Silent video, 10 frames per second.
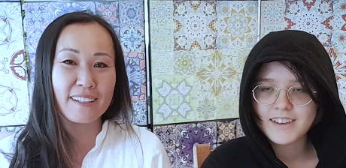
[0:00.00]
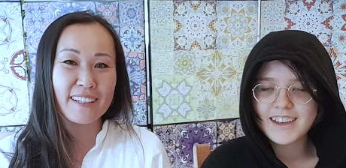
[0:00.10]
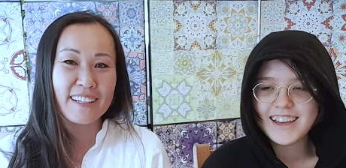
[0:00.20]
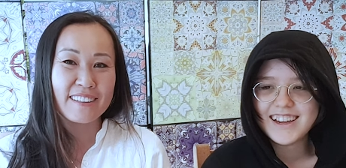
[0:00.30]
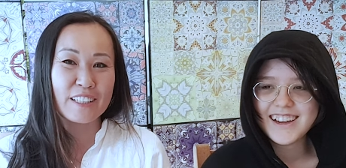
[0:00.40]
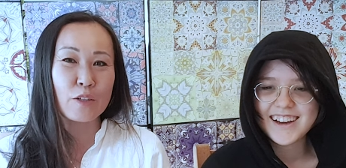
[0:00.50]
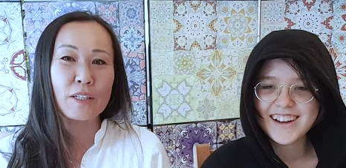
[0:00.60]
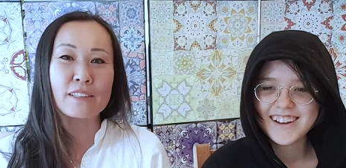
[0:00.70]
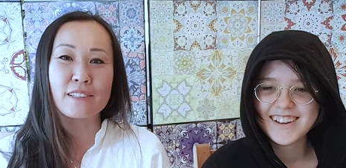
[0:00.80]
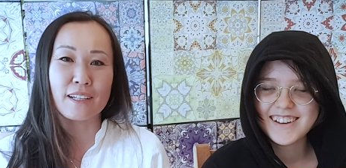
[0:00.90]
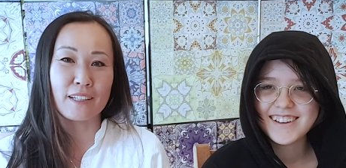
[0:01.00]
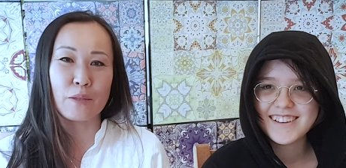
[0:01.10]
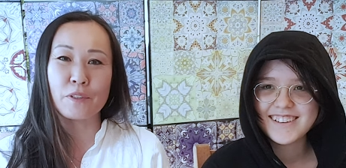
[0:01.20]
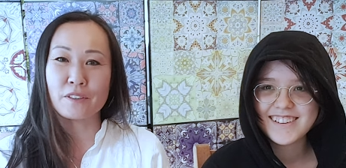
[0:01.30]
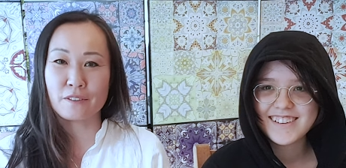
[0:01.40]
Speaker 1: Yeah. you know
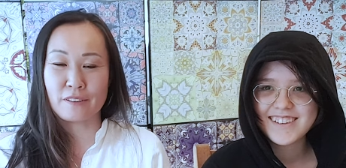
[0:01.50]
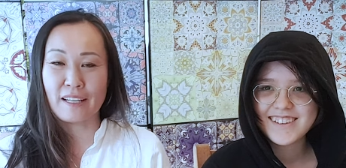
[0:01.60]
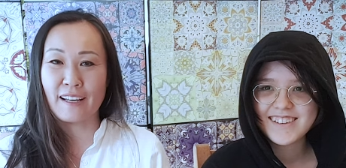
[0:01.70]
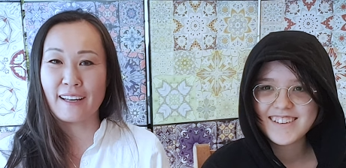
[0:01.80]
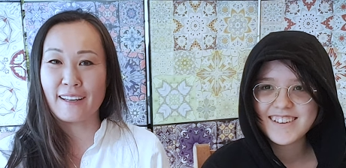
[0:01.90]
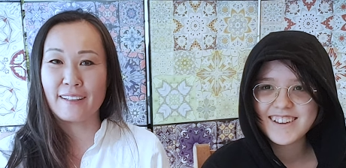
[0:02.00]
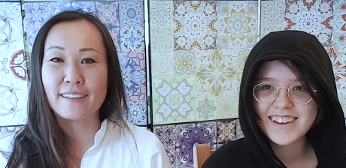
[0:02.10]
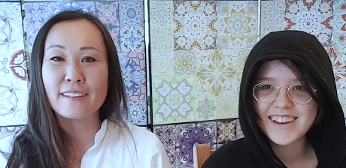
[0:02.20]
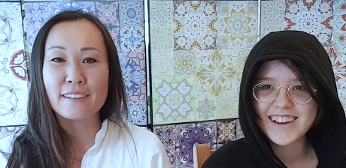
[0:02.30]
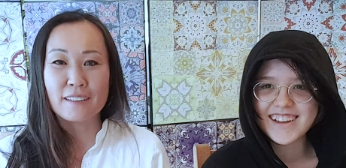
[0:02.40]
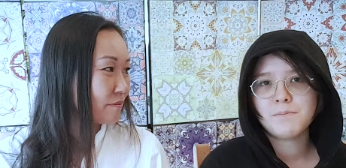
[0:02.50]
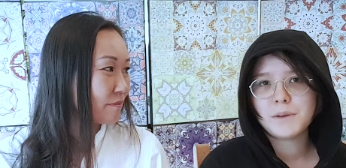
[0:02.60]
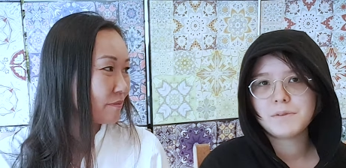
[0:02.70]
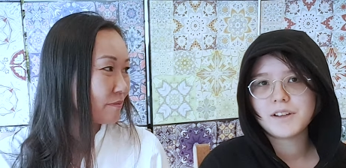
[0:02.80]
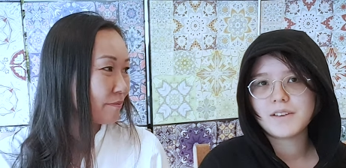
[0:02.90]
exactly what you think.
Speaker 2: Yeah.
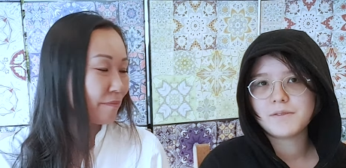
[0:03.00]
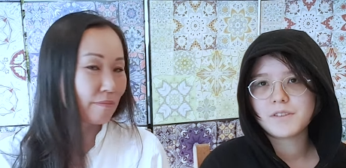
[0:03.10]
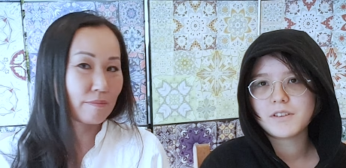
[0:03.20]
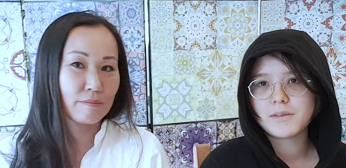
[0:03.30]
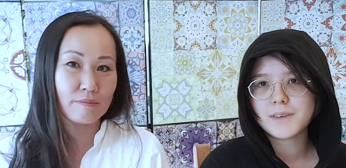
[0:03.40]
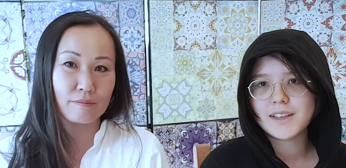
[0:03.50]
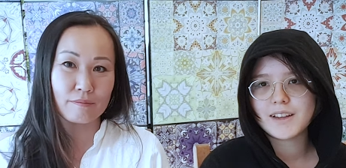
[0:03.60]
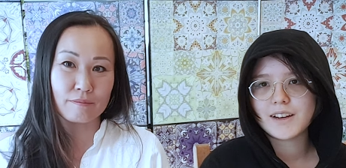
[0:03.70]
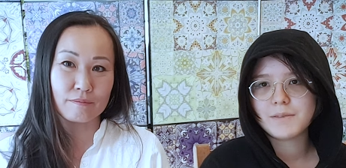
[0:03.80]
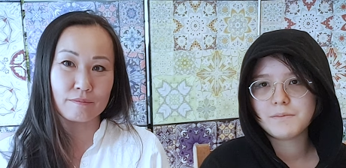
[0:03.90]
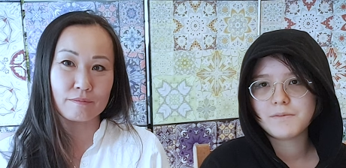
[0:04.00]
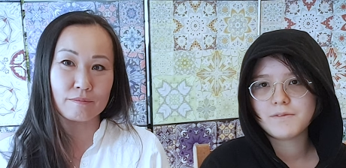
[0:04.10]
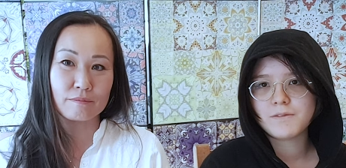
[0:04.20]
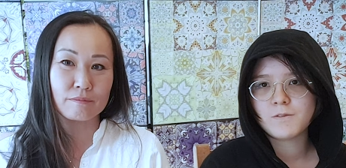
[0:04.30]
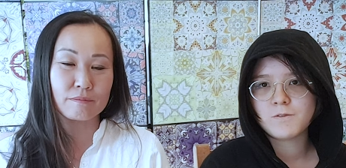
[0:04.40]
People have told me that
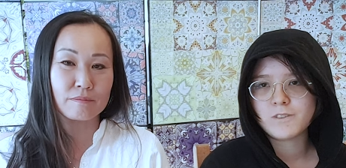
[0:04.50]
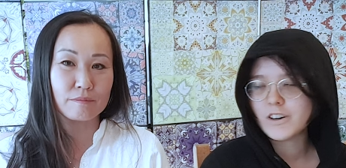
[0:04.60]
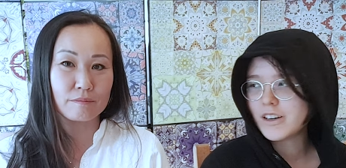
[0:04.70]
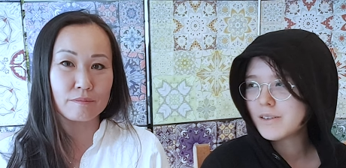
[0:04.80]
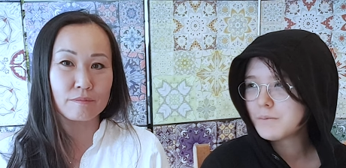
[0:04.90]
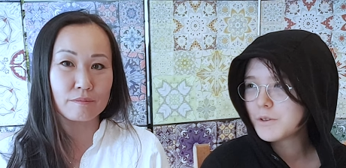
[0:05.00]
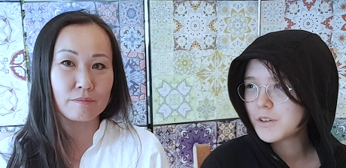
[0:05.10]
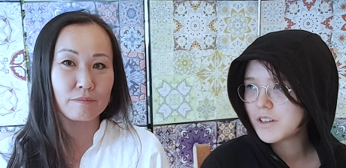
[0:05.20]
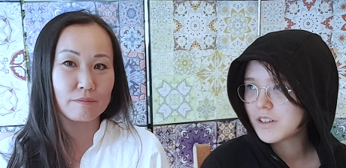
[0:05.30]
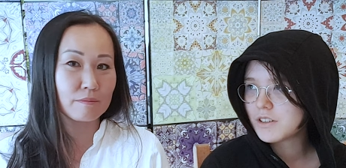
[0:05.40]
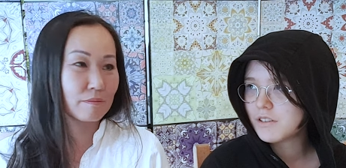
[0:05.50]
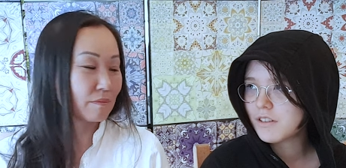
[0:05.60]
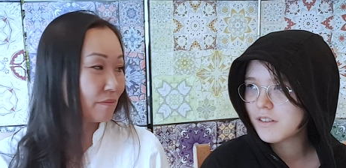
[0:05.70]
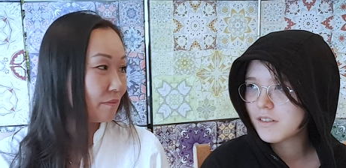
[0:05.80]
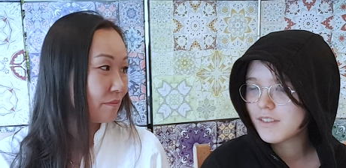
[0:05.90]
I'm far more
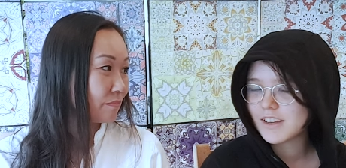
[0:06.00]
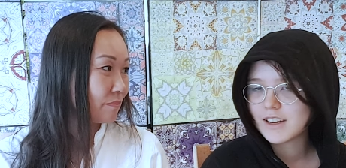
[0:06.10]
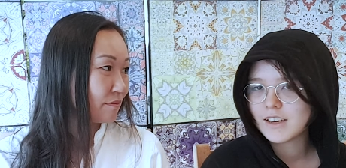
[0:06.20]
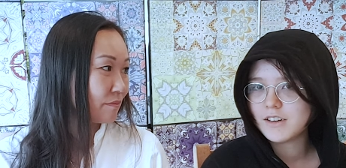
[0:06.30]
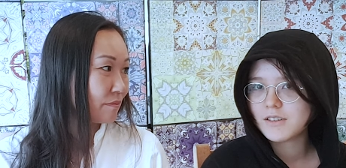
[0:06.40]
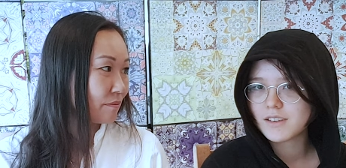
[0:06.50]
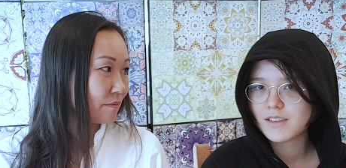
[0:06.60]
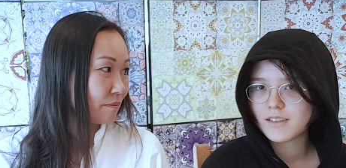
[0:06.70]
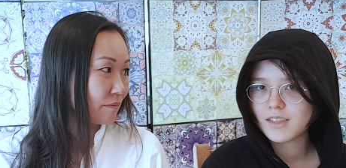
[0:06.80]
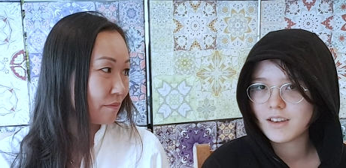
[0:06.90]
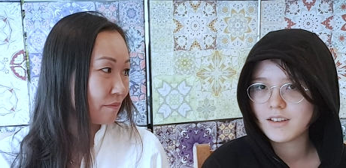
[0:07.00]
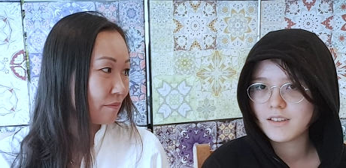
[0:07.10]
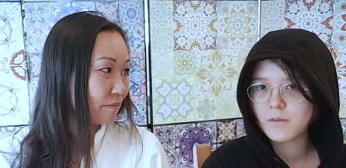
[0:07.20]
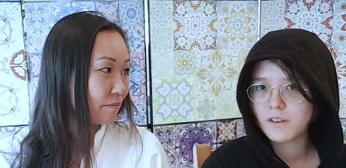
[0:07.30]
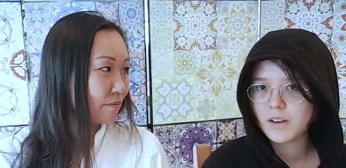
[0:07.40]
notice like I notice
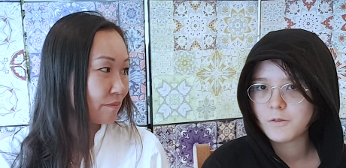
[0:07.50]
things way